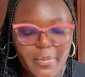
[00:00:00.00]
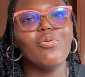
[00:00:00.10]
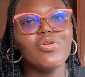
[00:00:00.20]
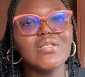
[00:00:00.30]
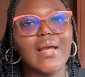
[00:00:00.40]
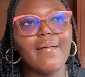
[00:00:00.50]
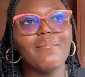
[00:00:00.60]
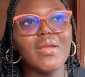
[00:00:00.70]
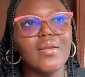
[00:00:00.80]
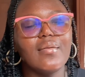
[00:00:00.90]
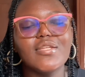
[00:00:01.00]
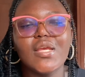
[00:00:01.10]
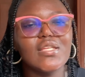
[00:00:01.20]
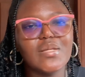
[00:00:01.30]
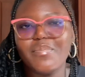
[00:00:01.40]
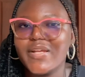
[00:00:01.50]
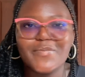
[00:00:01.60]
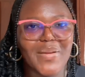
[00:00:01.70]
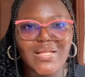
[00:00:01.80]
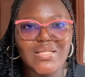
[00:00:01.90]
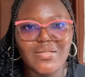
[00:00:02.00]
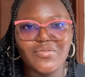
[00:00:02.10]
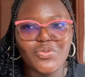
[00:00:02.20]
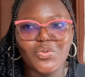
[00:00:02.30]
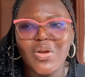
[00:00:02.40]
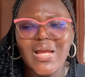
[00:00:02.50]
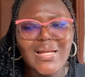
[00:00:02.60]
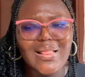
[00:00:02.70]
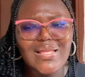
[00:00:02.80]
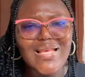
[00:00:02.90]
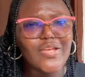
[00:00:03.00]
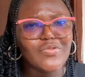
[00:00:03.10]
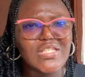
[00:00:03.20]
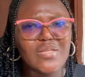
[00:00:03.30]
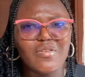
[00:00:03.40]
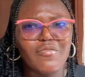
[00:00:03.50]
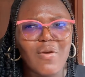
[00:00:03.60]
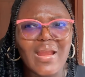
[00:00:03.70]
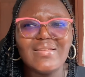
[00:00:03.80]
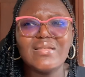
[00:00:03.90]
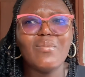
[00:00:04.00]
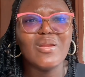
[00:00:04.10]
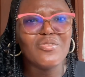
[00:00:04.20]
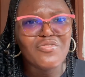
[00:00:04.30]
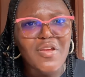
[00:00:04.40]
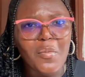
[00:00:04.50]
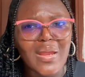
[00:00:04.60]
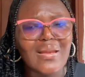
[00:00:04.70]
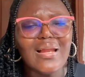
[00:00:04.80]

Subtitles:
Growth can mean changing perspectives, things I used to see before, and now see them in a different way.